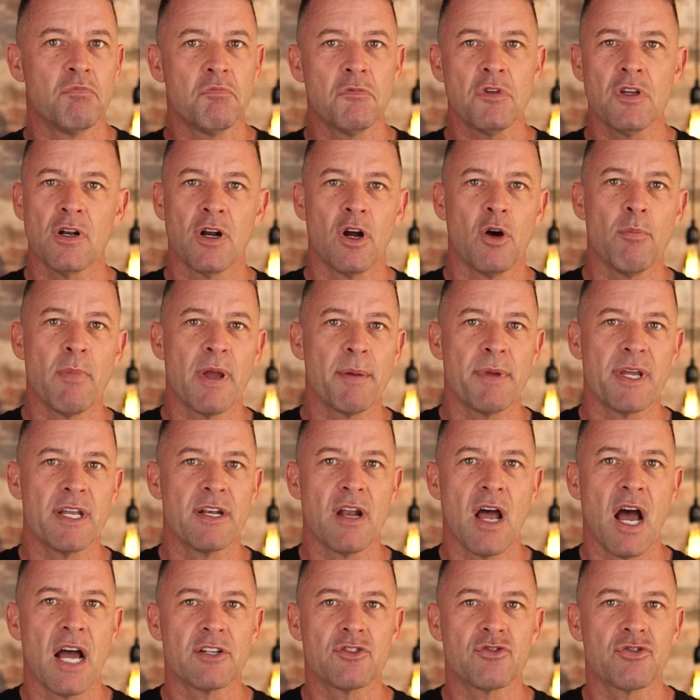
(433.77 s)
maybe a
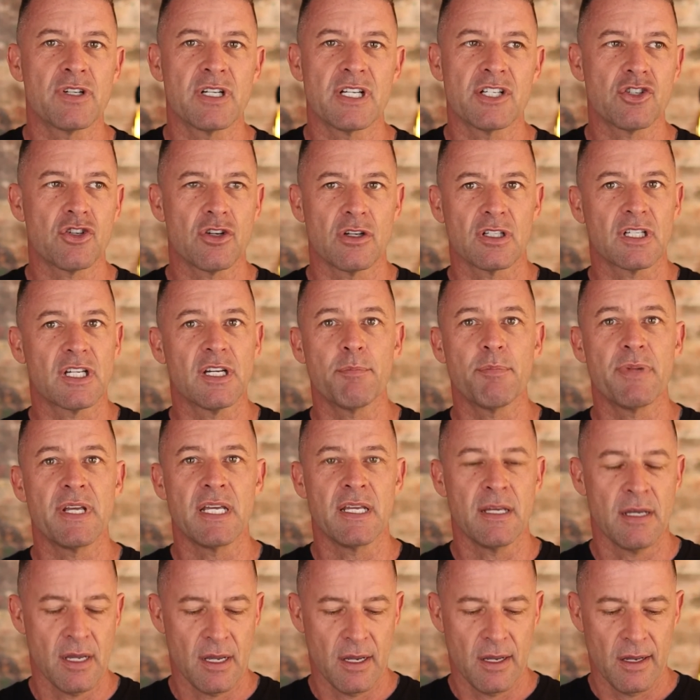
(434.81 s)
non-traditional, could
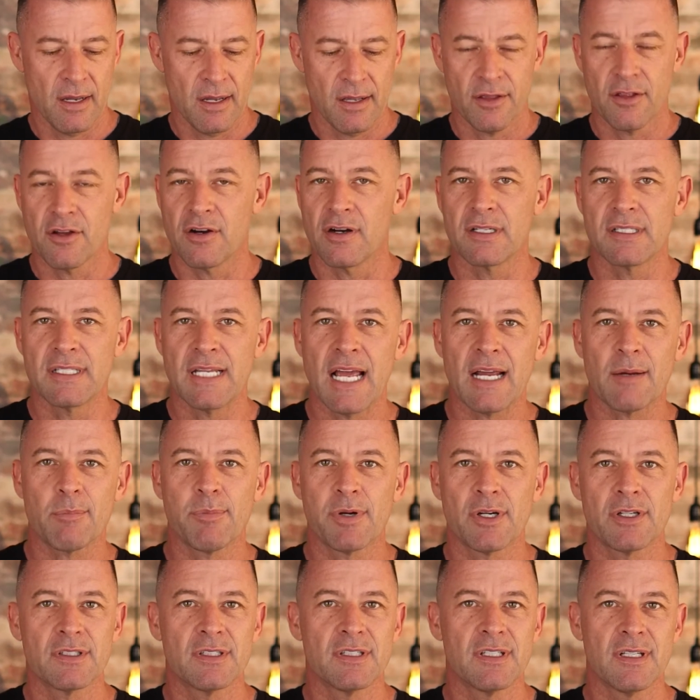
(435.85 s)
be they're a tech
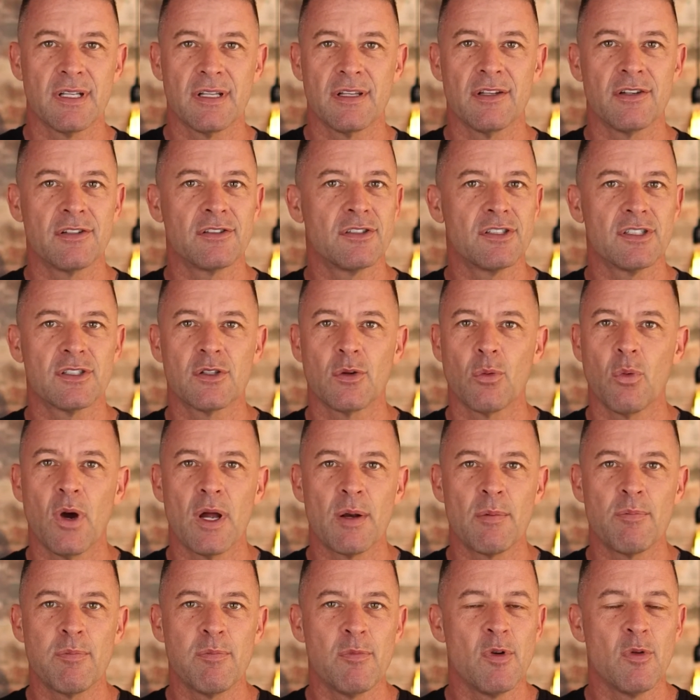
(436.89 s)
person, they're just a
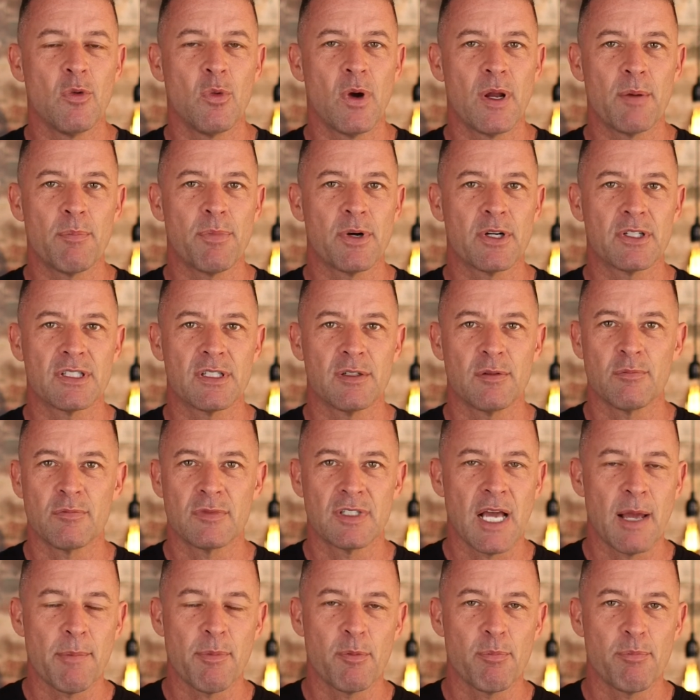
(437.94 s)
one person
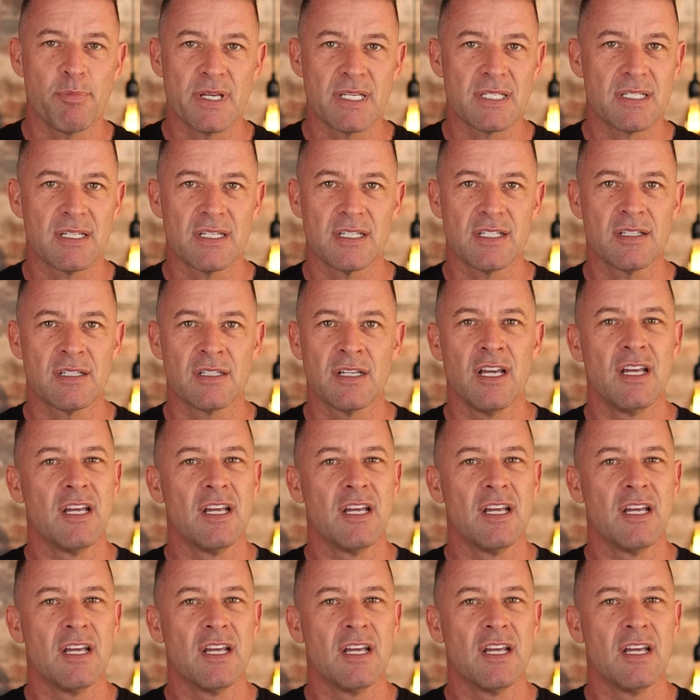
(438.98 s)
type of business,